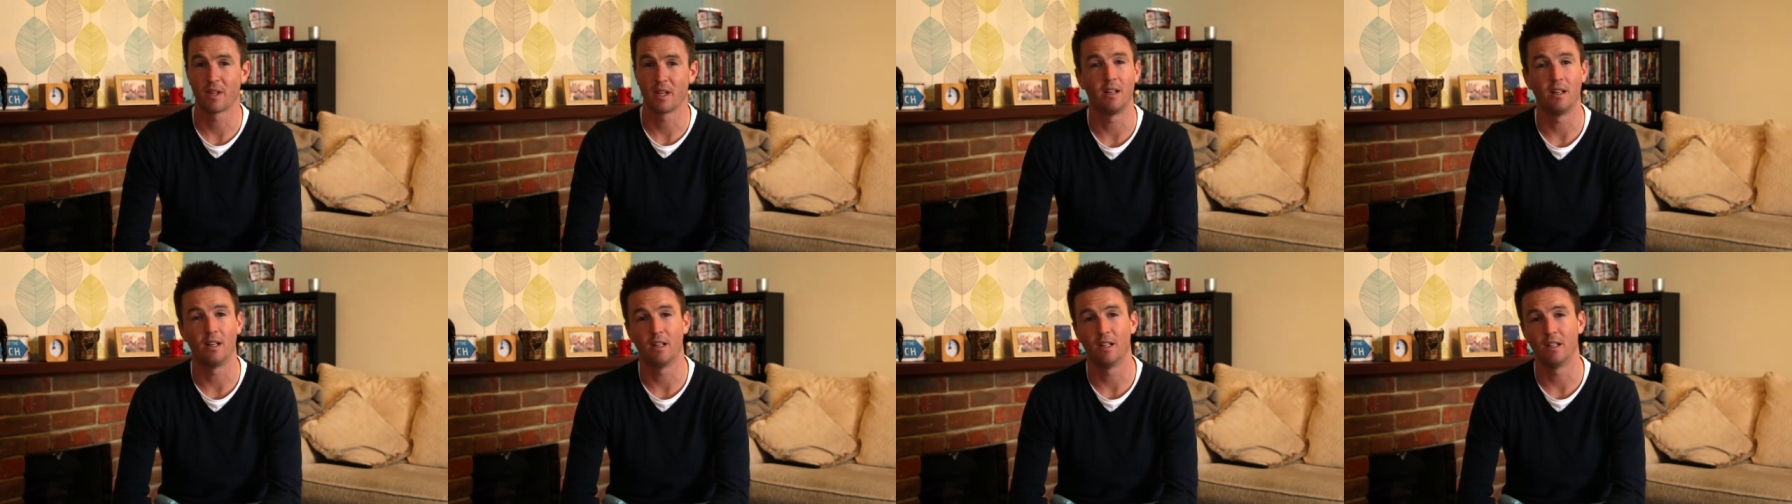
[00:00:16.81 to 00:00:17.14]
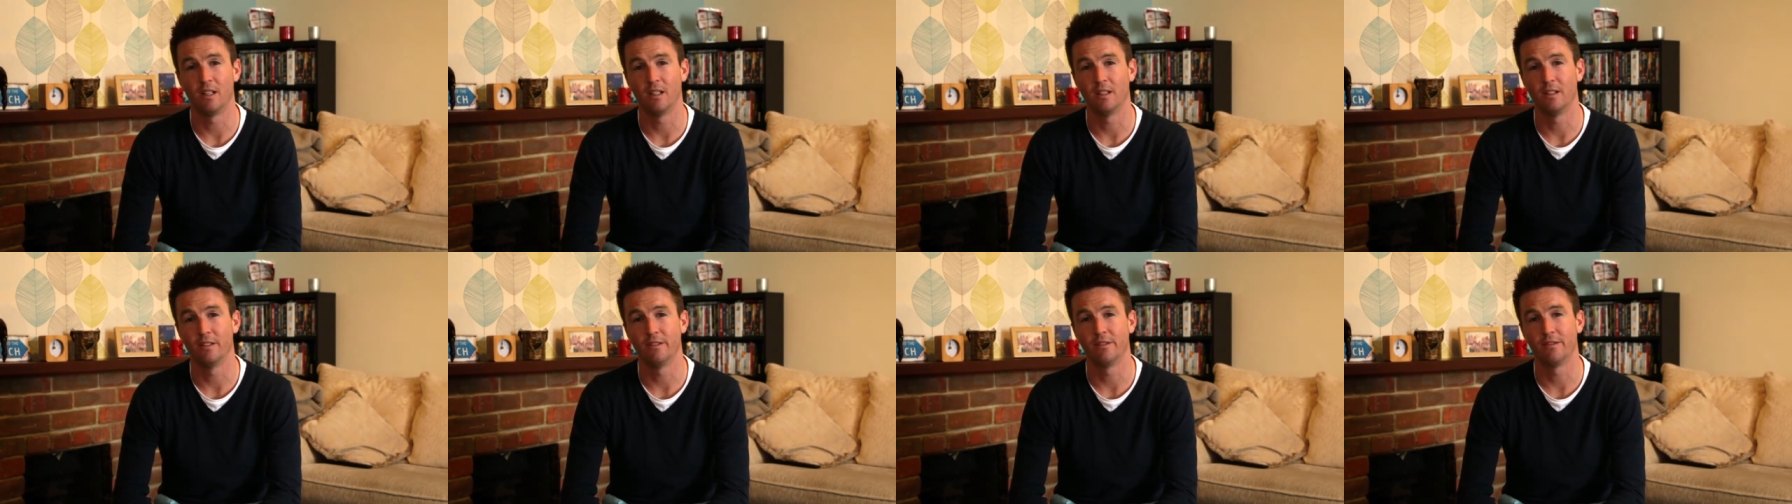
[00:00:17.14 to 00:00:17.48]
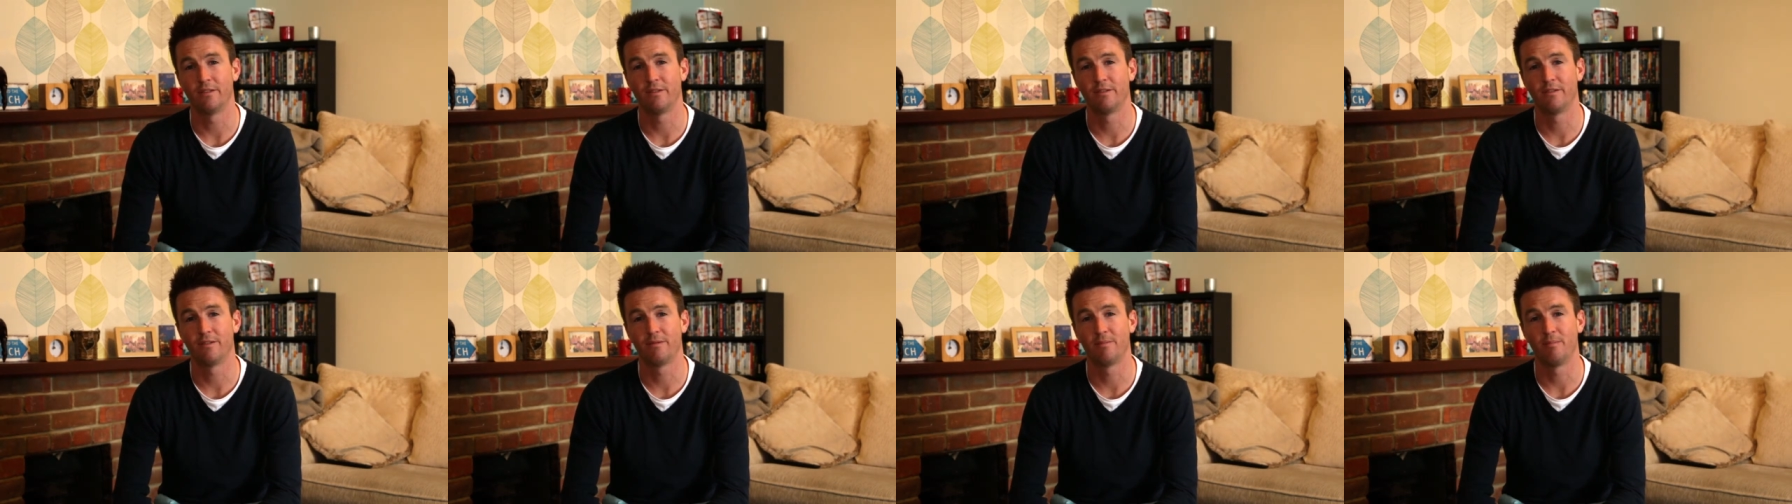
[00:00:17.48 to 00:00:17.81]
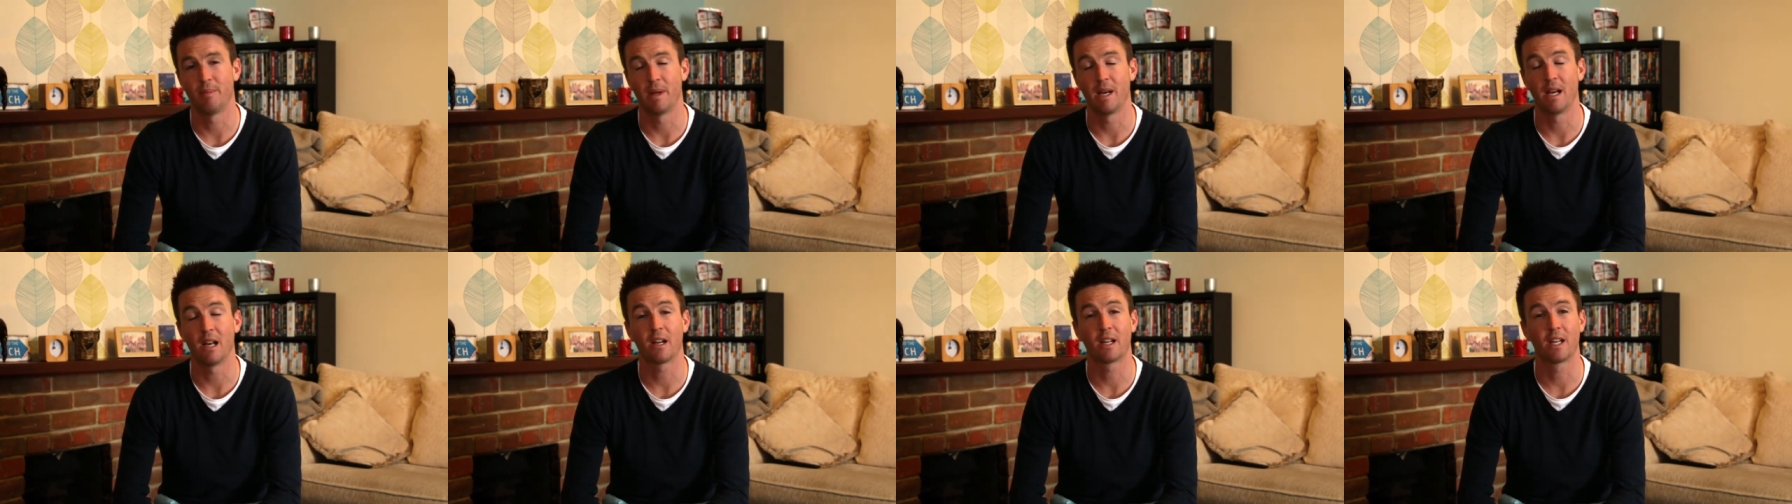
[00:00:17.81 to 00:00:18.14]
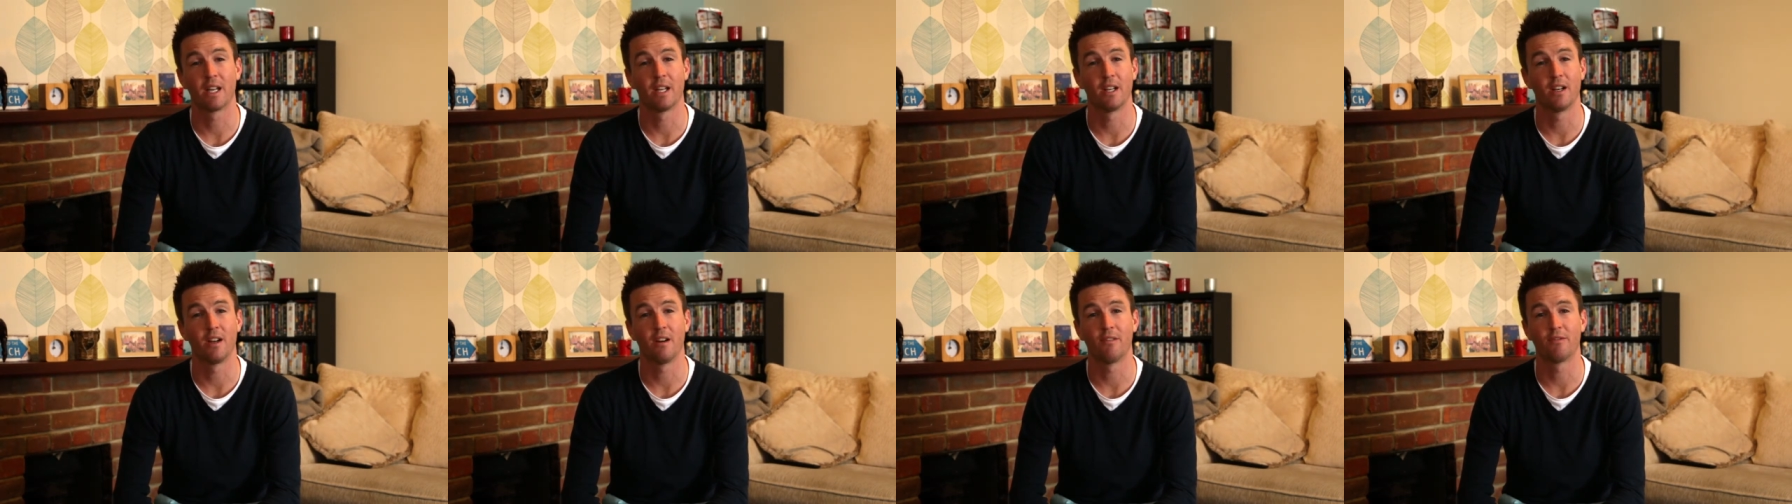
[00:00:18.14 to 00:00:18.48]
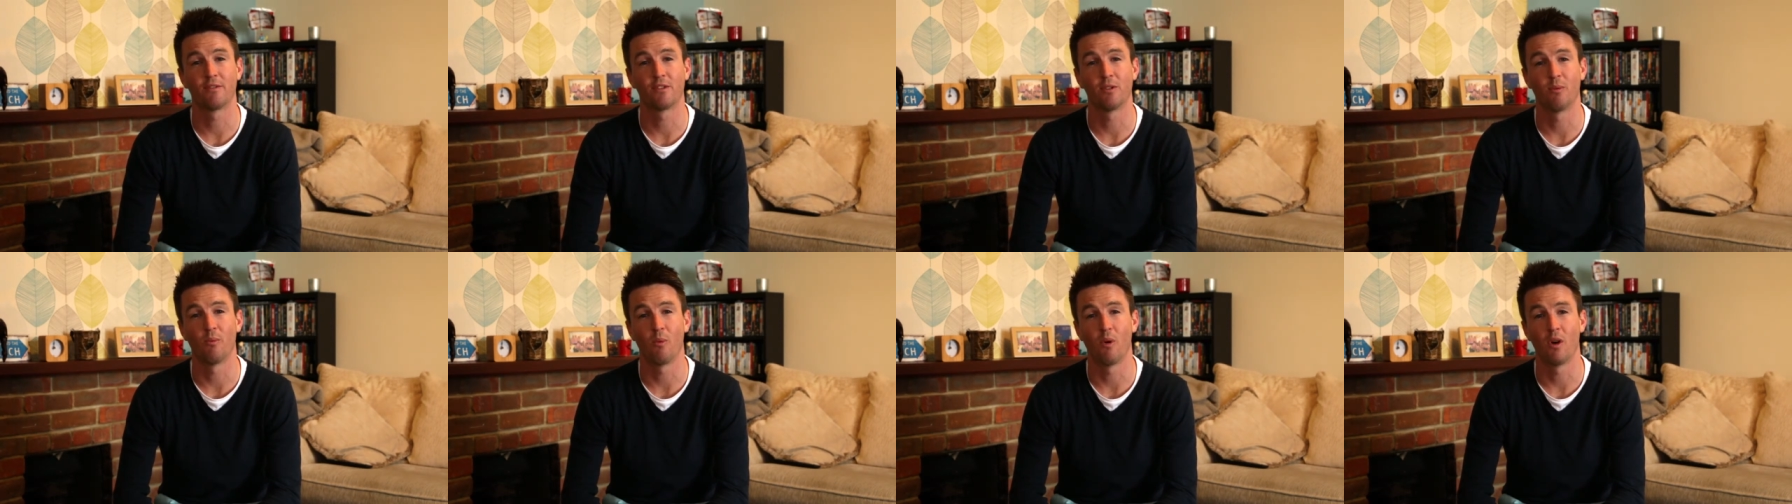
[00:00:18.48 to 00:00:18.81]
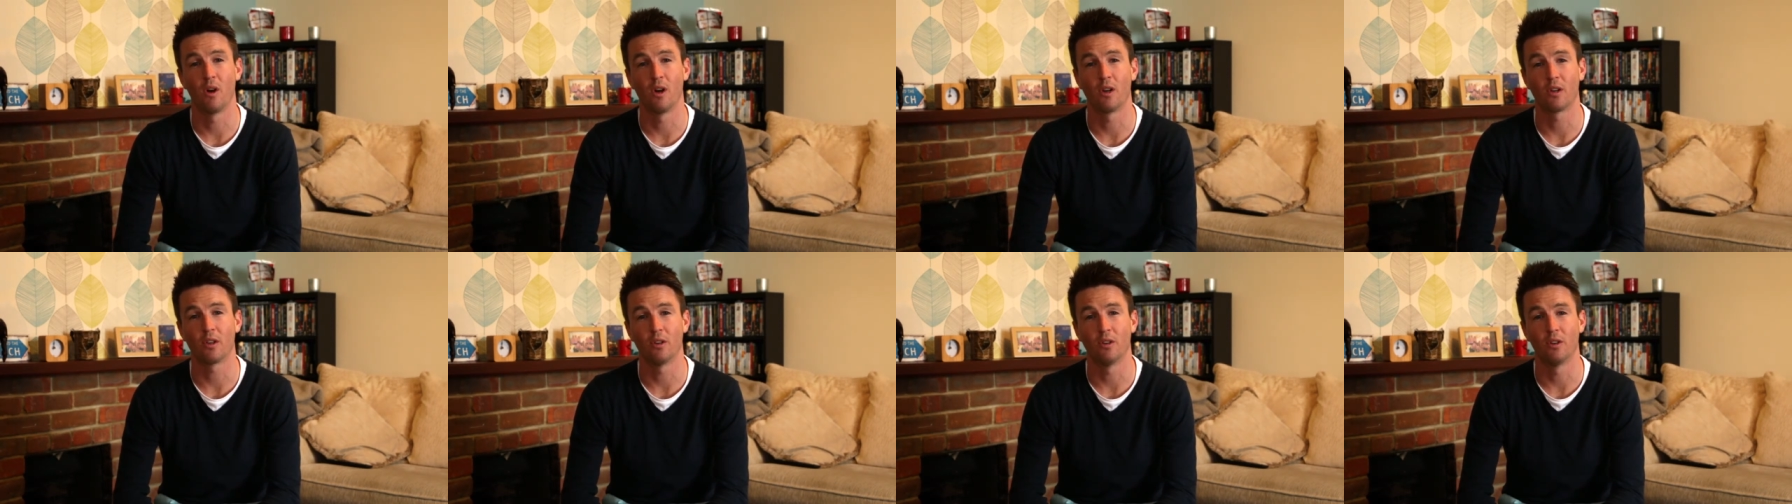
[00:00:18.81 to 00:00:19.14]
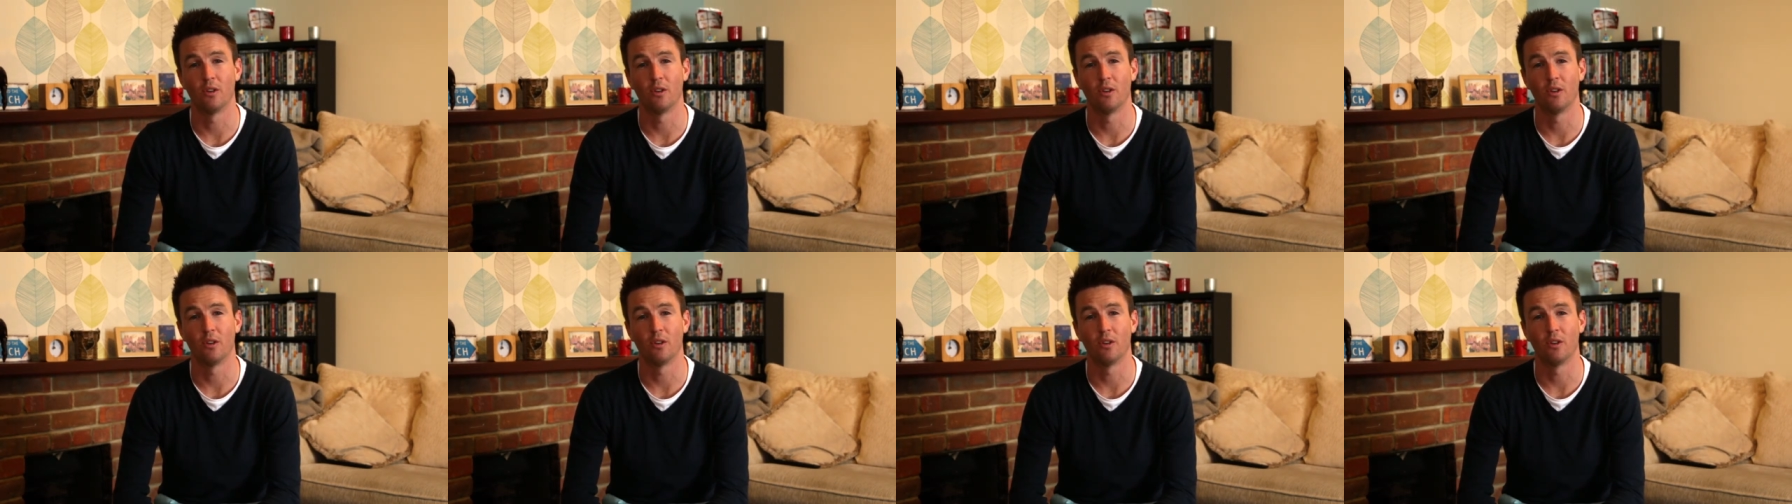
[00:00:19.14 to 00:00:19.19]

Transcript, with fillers: I've been lucky enough to work